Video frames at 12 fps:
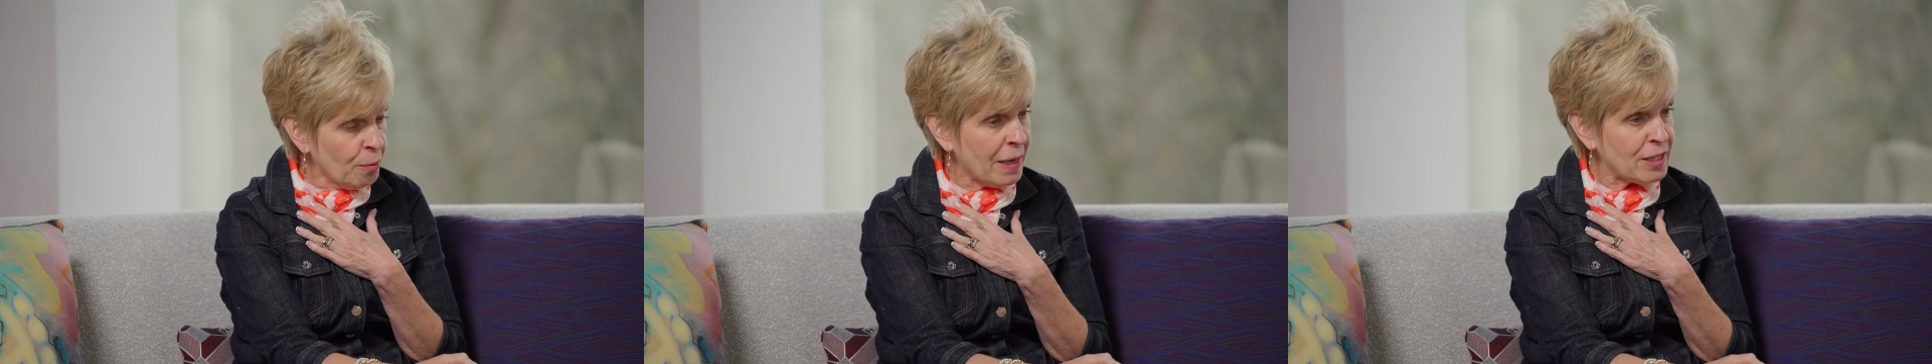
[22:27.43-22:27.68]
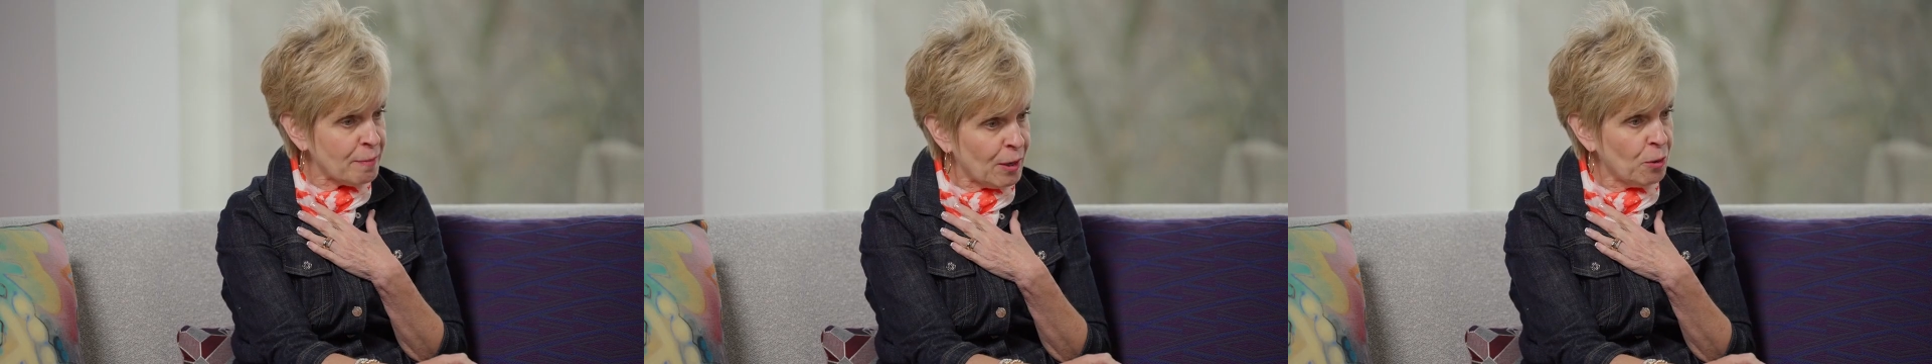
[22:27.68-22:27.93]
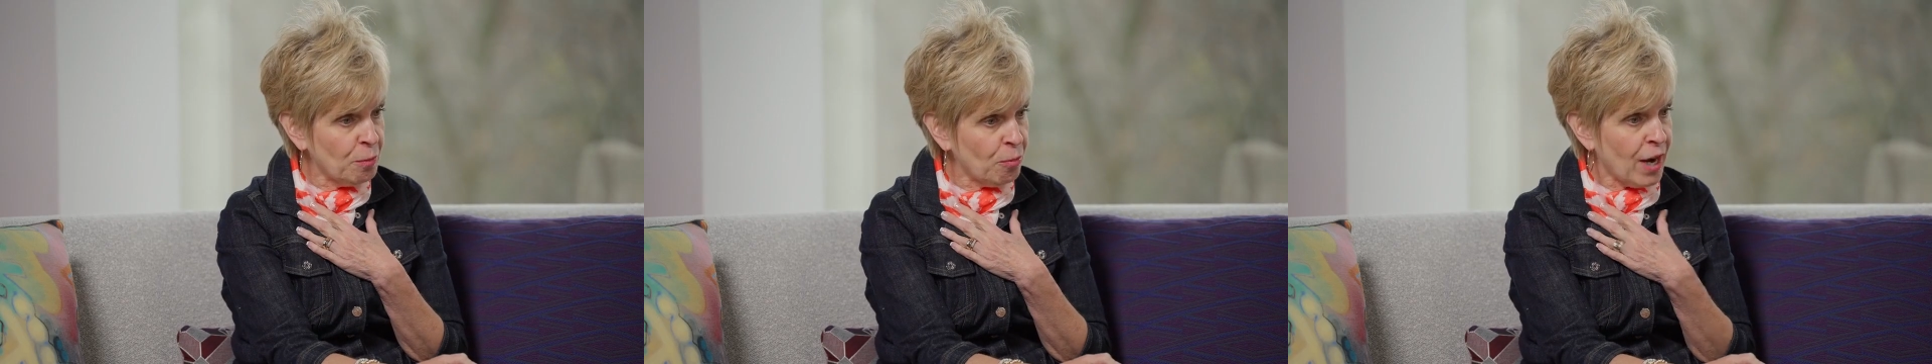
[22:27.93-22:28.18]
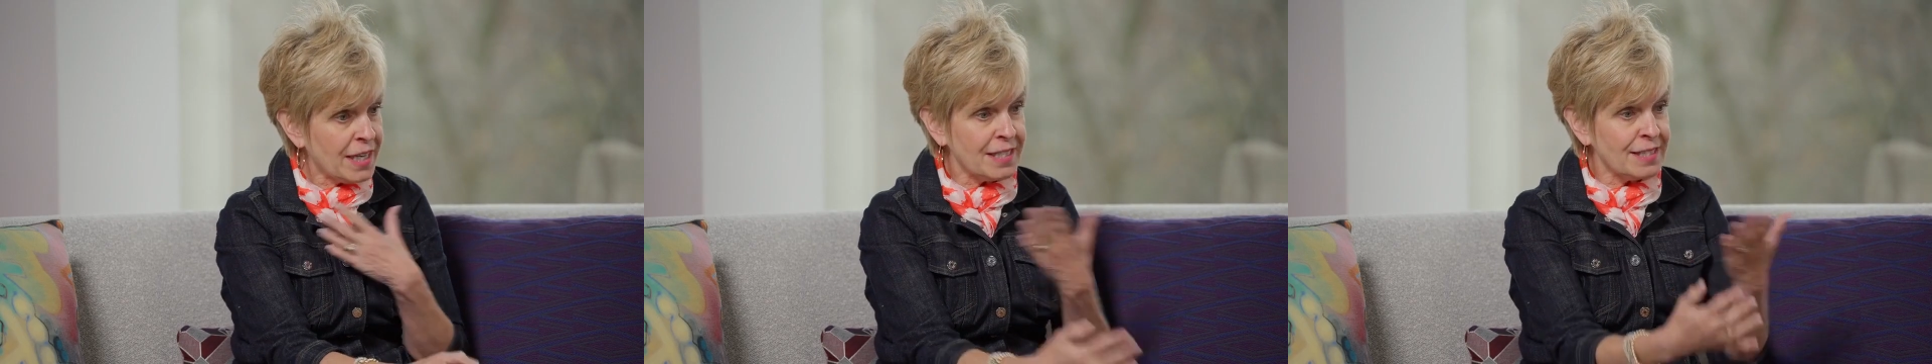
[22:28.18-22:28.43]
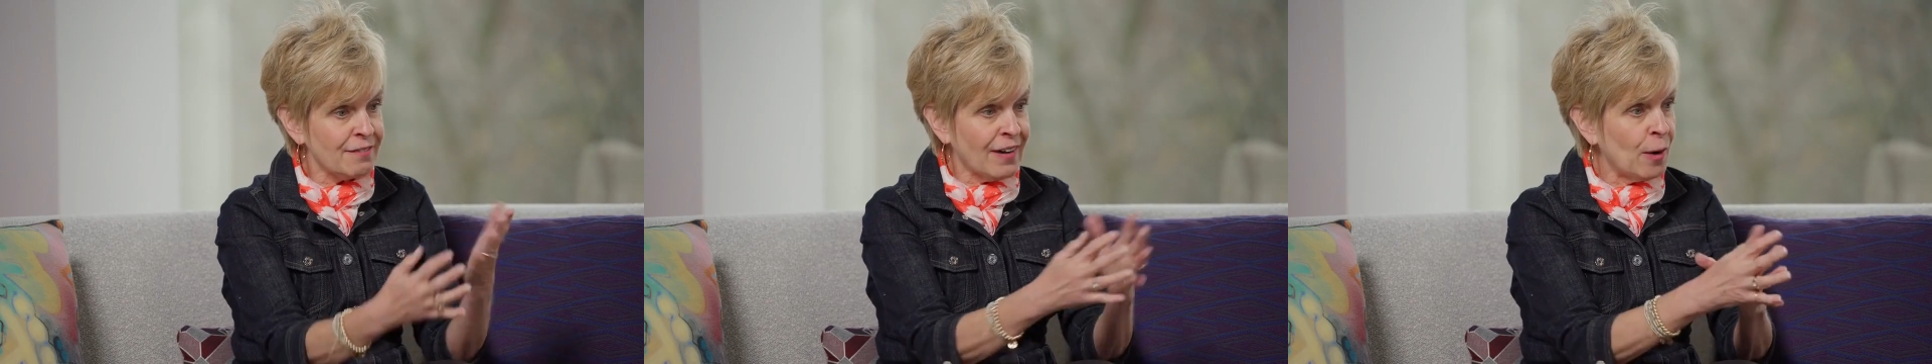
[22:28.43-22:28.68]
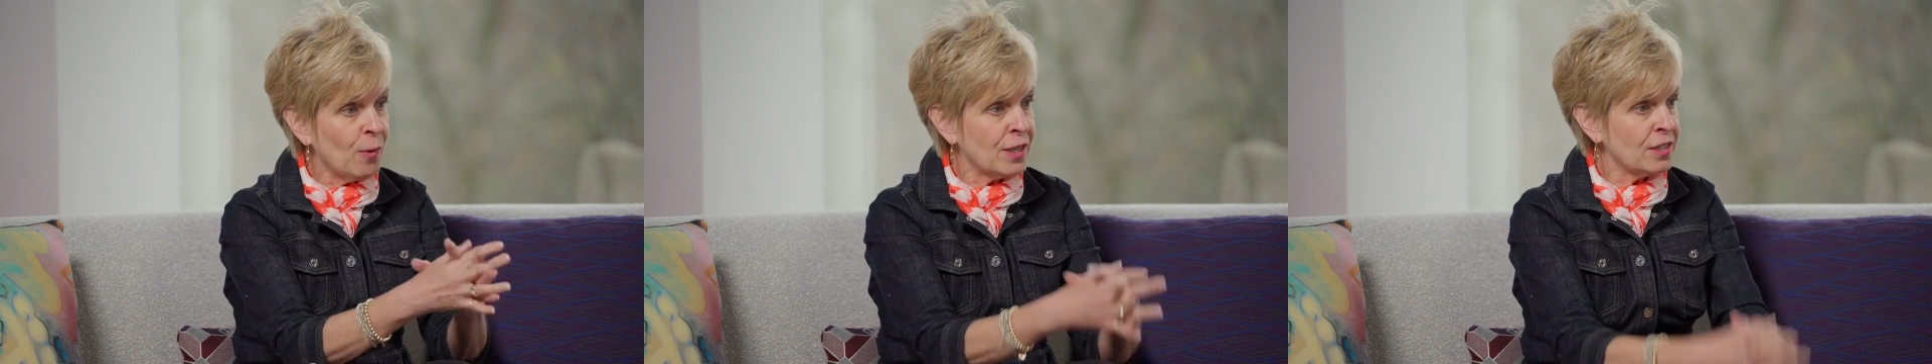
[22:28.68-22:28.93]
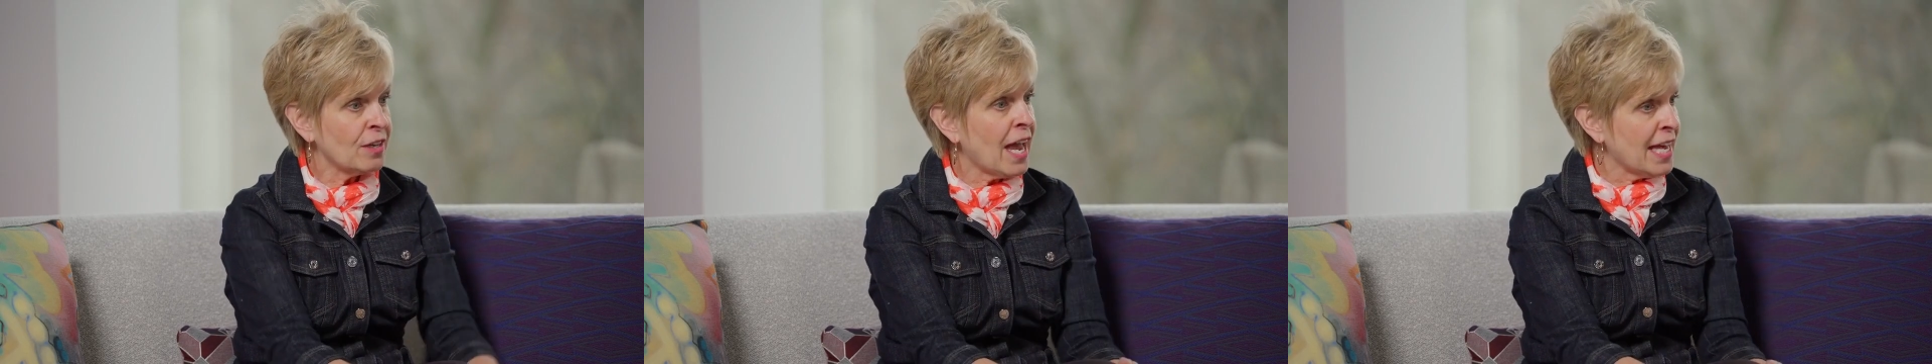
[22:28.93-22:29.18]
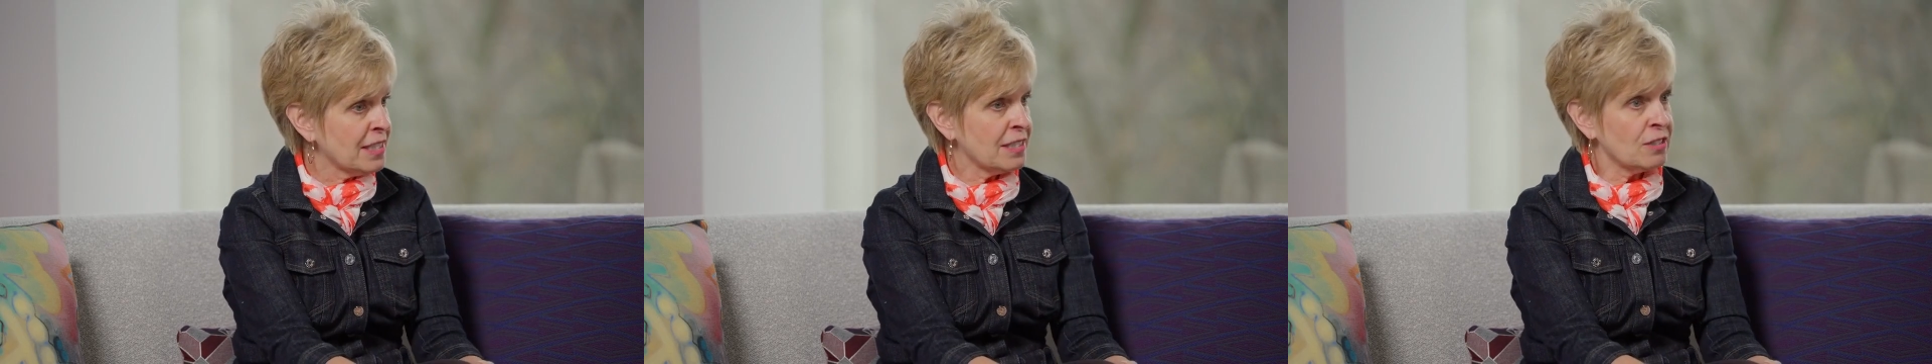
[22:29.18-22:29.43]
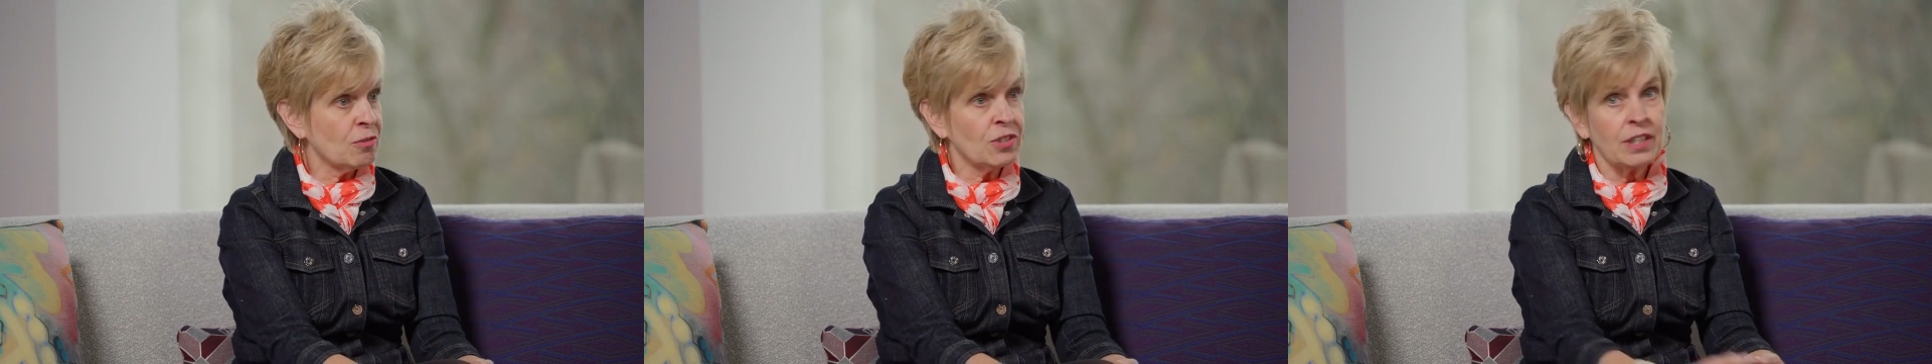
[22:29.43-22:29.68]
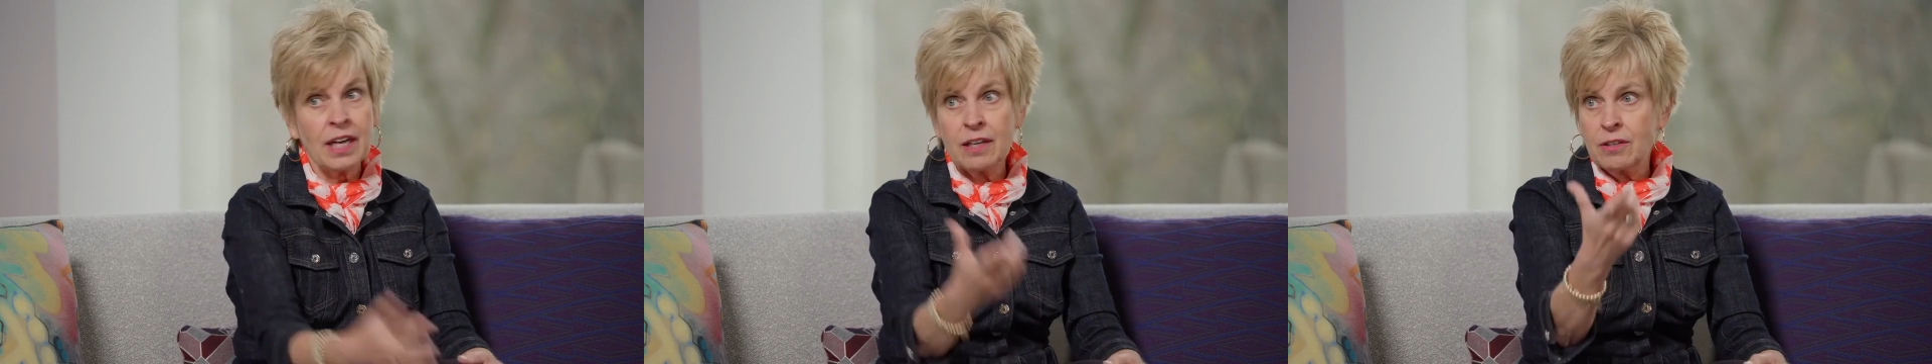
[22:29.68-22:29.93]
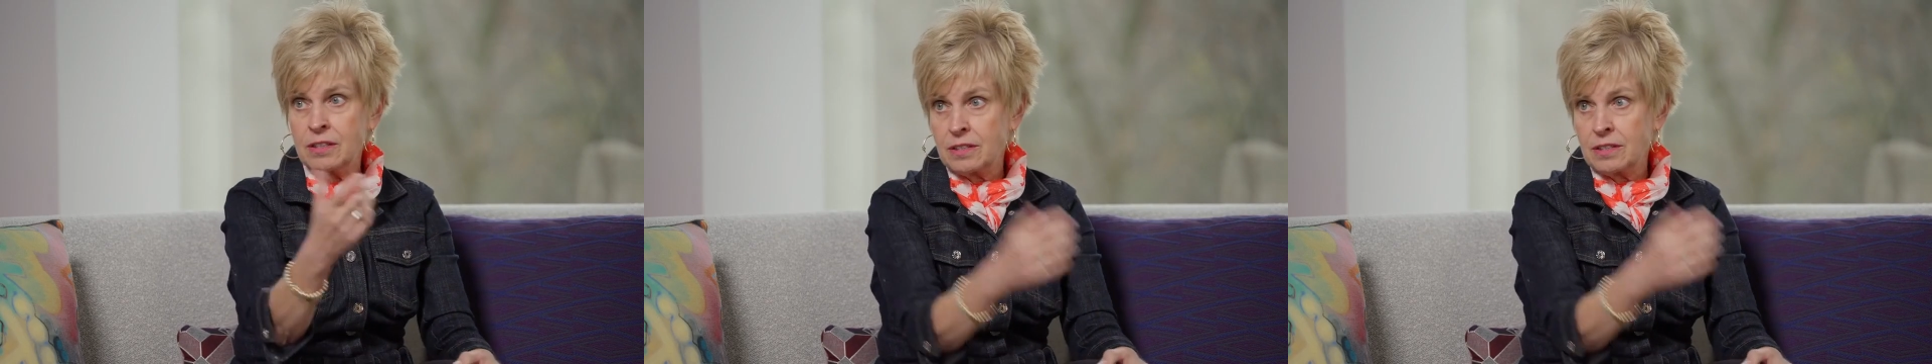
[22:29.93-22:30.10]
back to my own practice. If I went and asked the surgeon, can